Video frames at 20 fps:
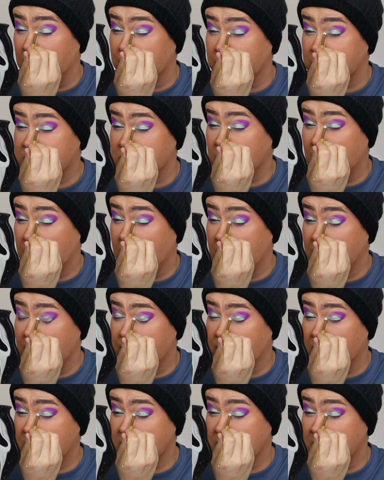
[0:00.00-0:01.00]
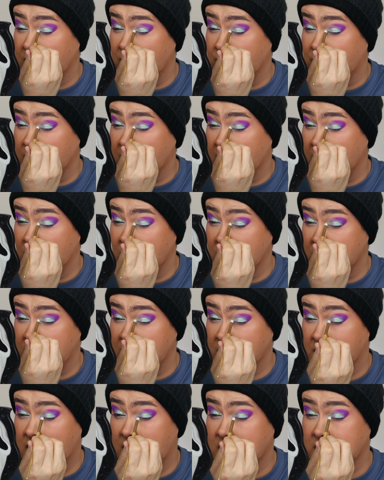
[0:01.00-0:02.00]
So I never actually really used
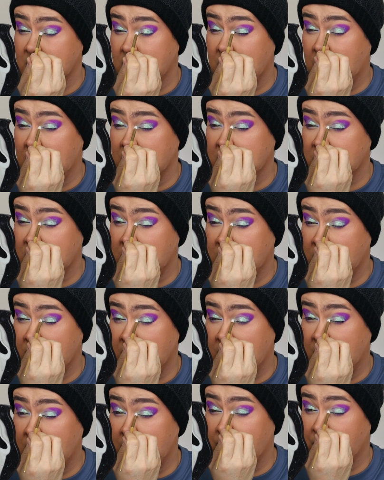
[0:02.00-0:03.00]
this as an eyeshadow,